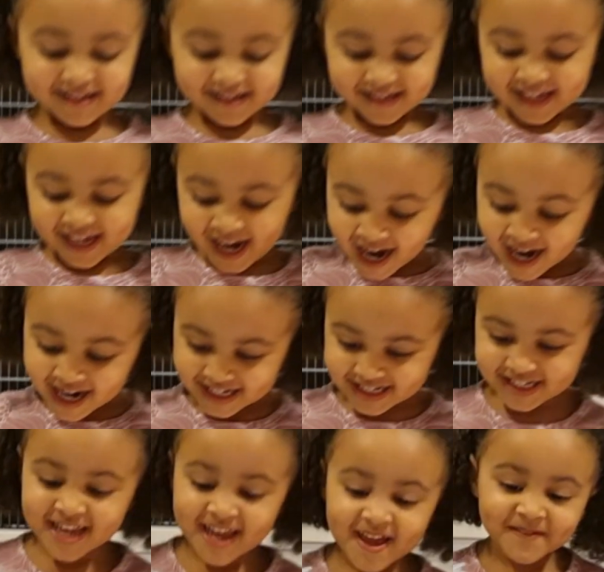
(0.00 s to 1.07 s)
Guys,
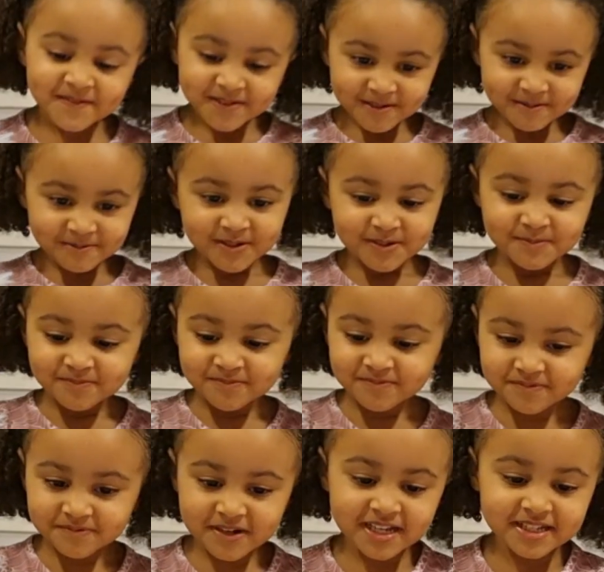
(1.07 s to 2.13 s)
I think
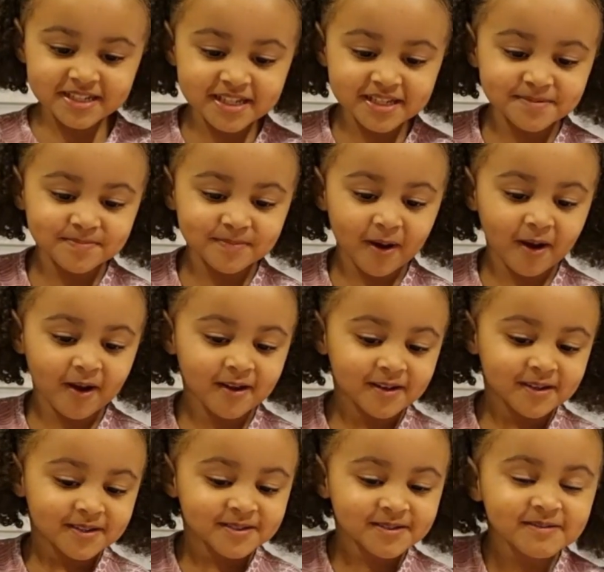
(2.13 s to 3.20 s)
this is my
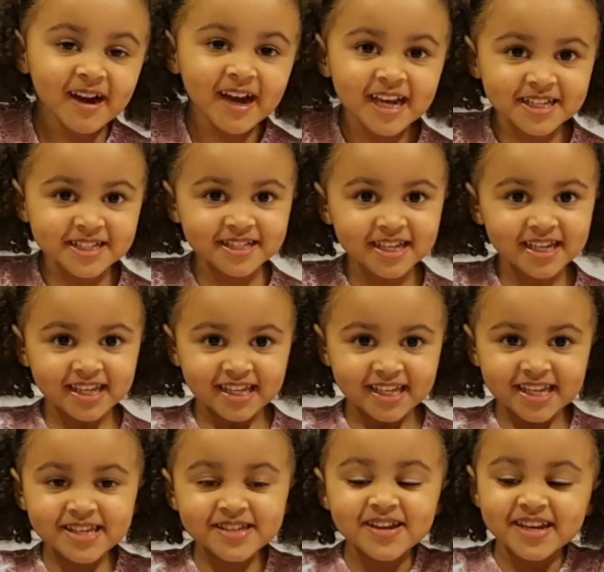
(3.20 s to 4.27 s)
guys.
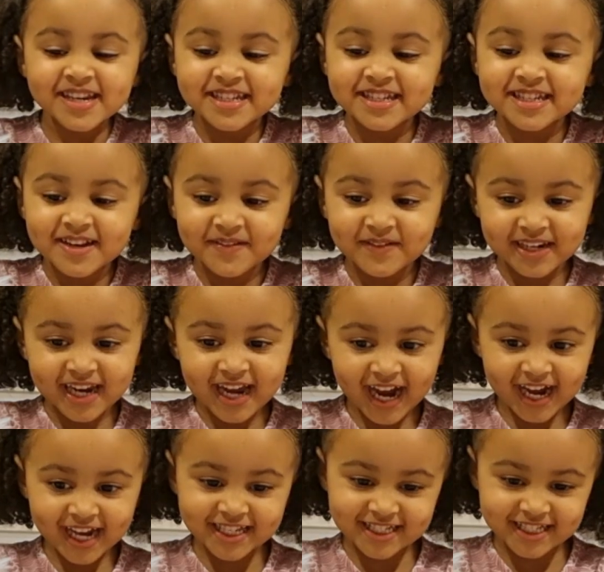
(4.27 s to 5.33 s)
He's gonna say what I
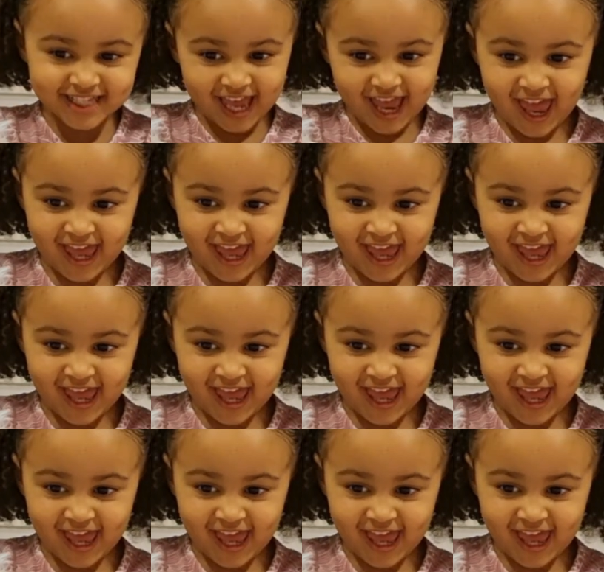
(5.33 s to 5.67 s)
say.